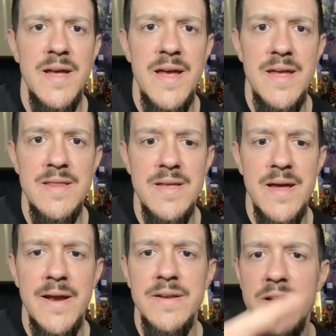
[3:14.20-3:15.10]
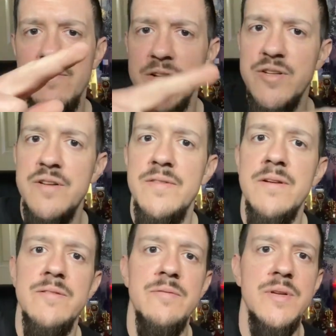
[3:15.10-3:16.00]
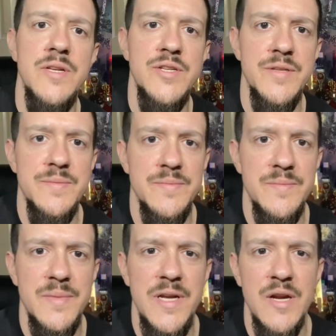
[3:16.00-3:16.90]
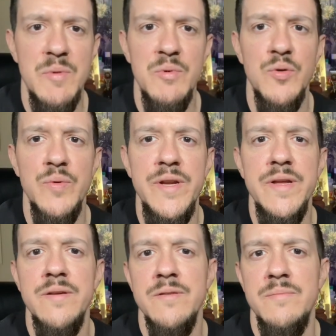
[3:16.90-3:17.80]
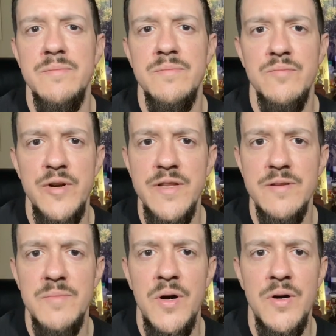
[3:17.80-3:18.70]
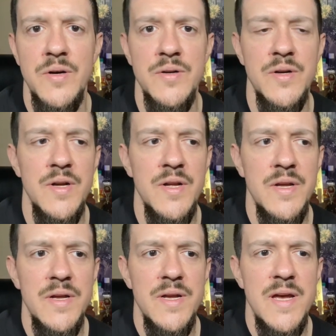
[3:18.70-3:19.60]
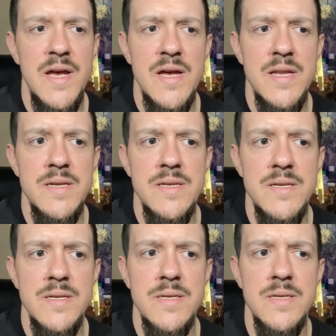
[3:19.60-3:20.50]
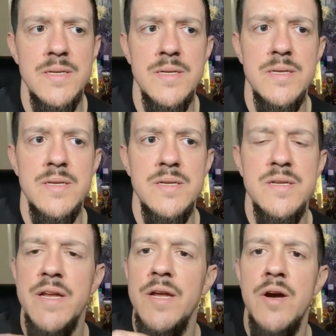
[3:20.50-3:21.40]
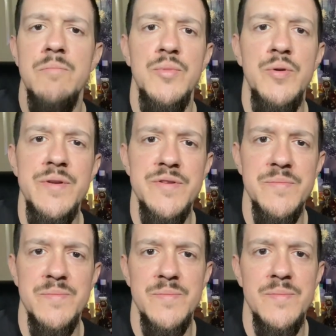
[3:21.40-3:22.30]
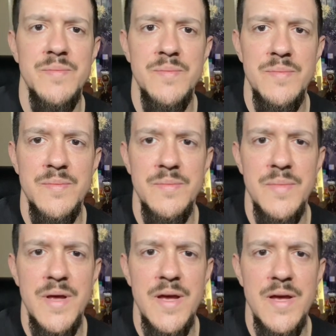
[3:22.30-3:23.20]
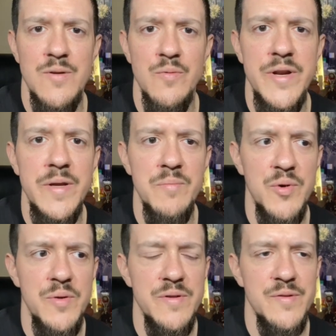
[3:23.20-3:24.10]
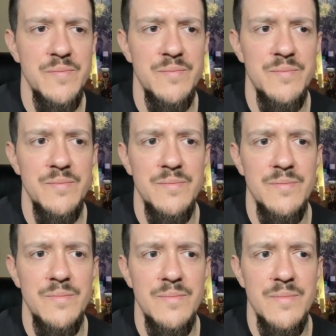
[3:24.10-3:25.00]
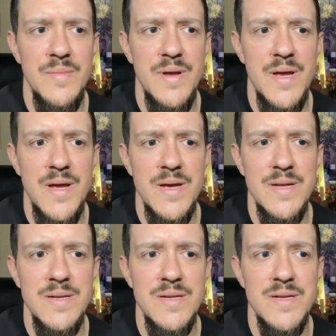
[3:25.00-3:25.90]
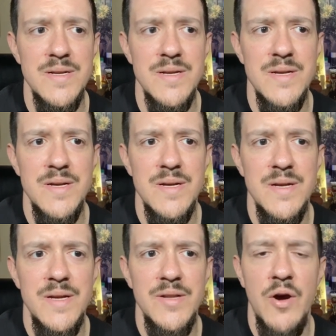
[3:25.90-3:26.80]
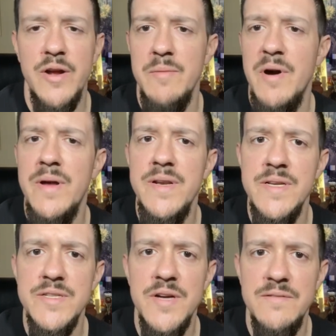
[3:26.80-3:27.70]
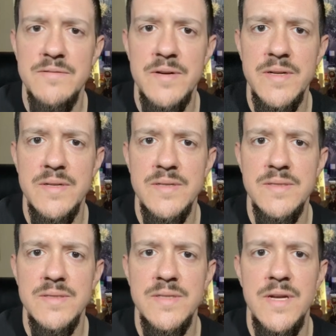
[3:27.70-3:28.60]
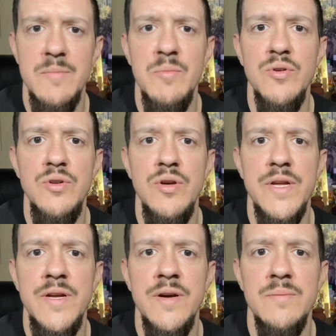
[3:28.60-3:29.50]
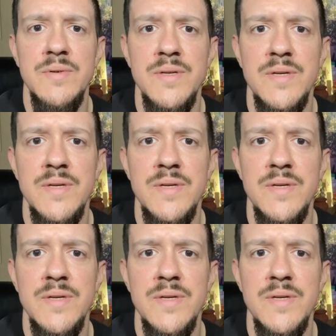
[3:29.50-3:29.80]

and then it had a definition of every religion. And I remember reading them reading them all and sticking on Buddhism and reading Buddhism and talking about ending suffering. And I remember looking up